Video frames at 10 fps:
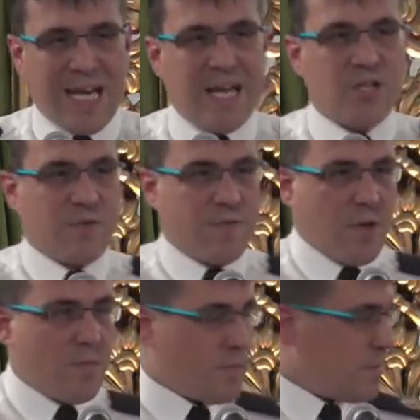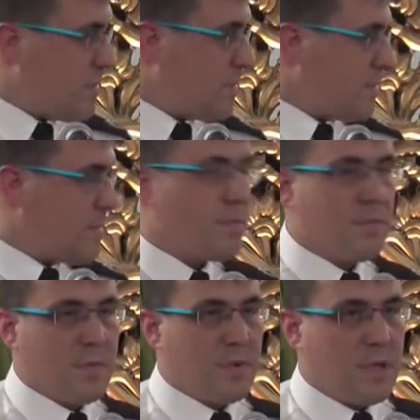Each of them
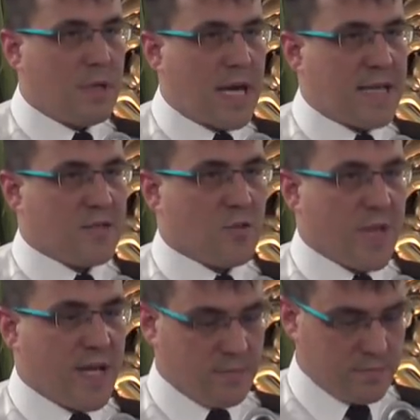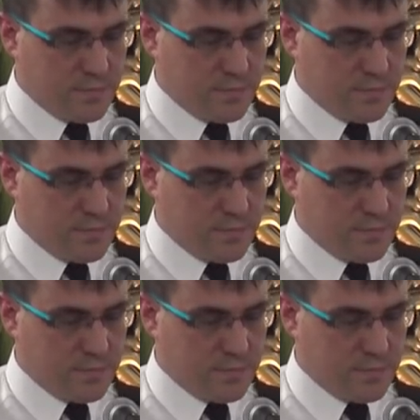ended up there.